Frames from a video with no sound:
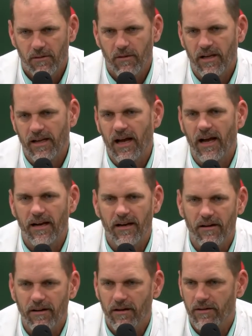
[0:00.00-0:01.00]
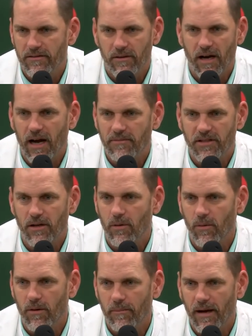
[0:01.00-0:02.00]
When he got here, you know, he's an option
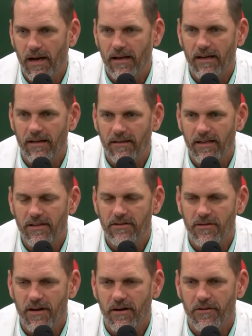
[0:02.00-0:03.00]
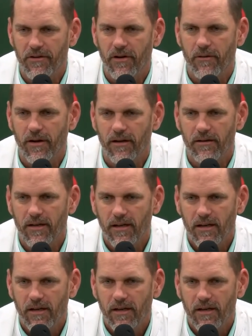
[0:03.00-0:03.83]
quarterback at Eastern Arizona,